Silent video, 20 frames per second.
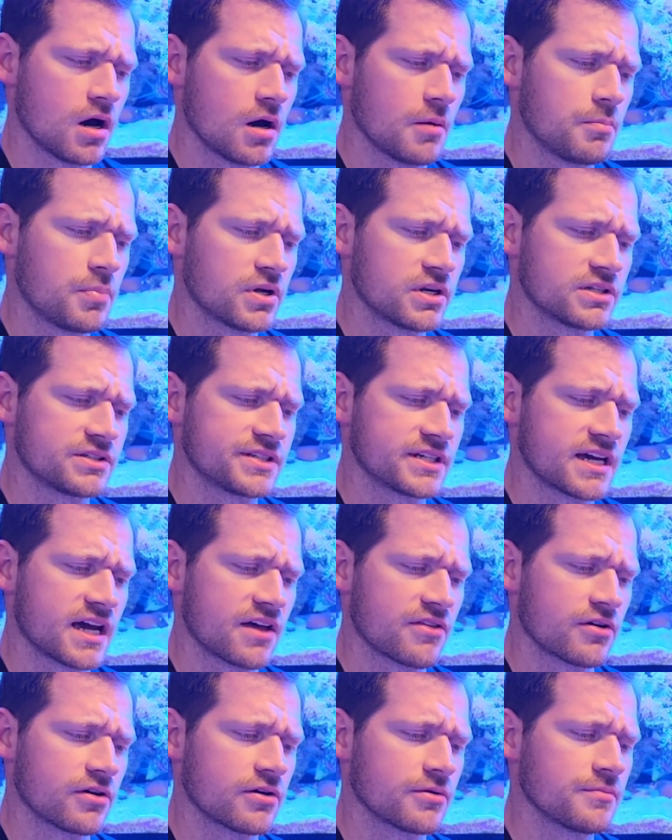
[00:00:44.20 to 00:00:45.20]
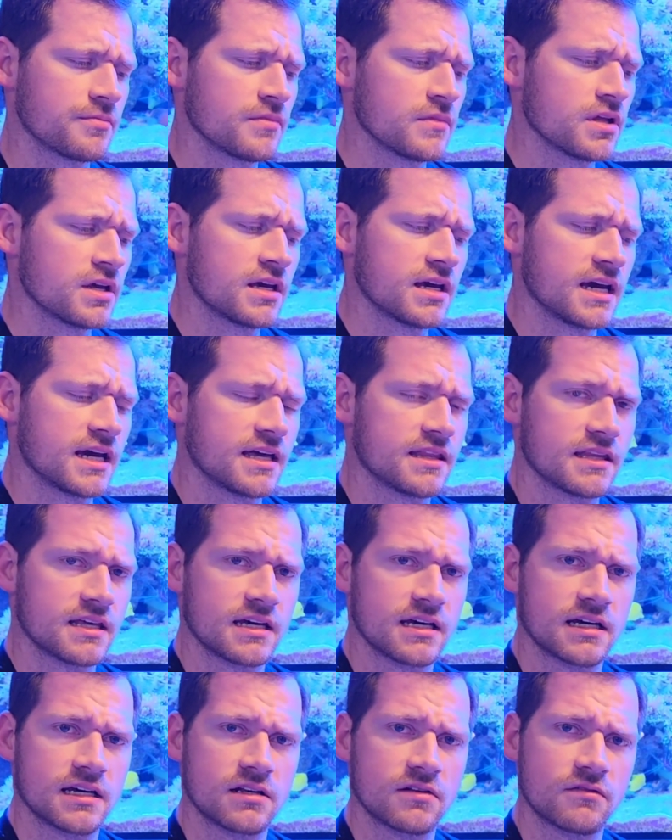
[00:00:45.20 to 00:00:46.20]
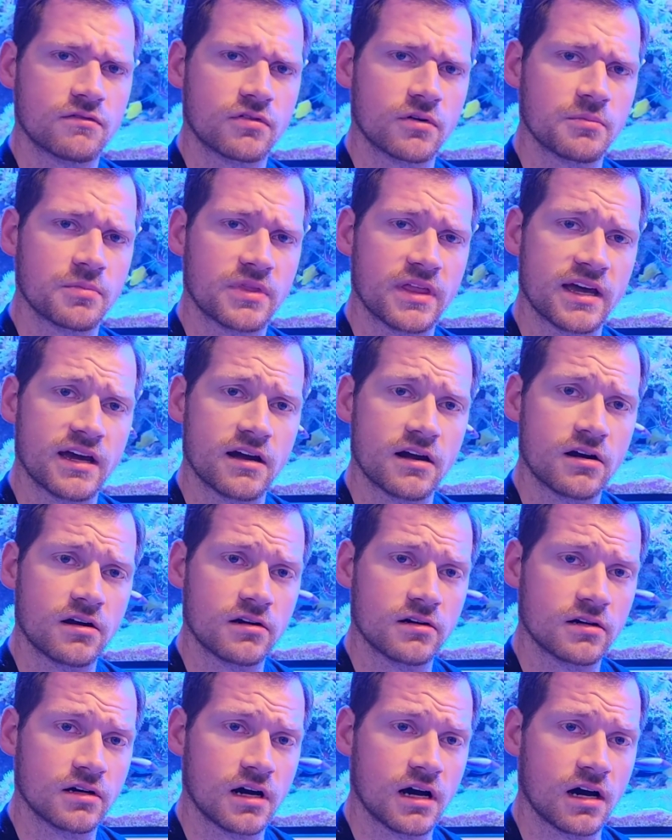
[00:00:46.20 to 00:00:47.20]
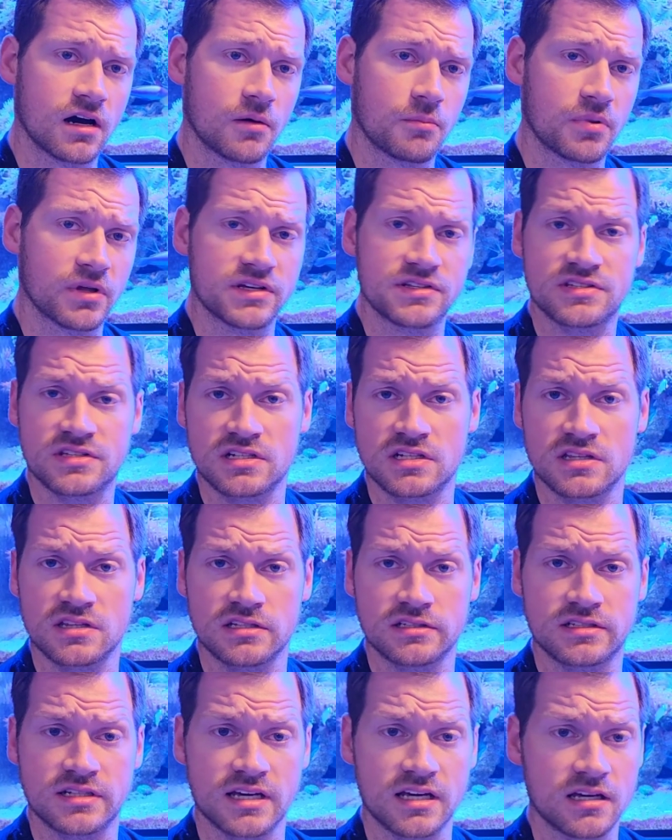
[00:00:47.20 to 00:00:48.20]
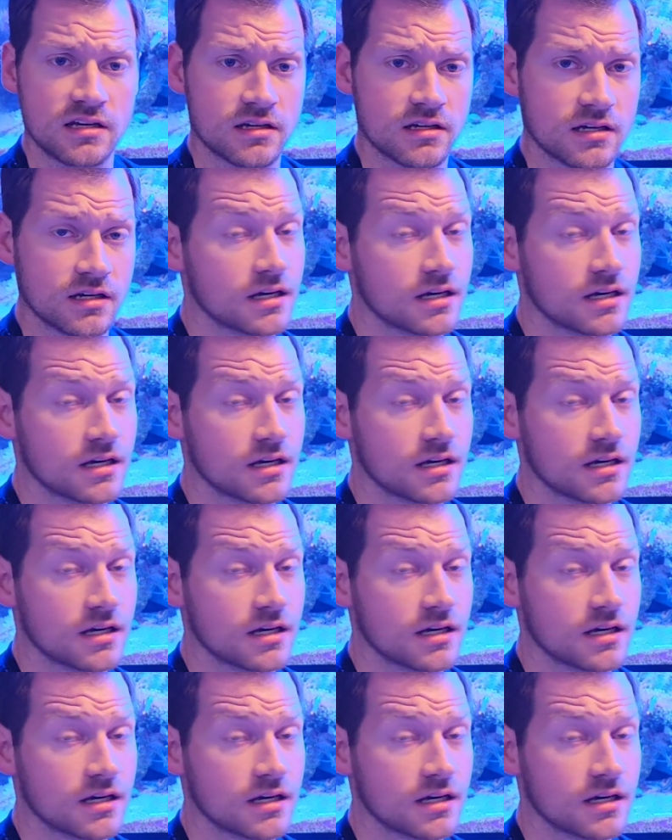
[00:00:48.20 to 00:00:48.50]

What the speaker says: put it together, and then from there I'll place it in the tank,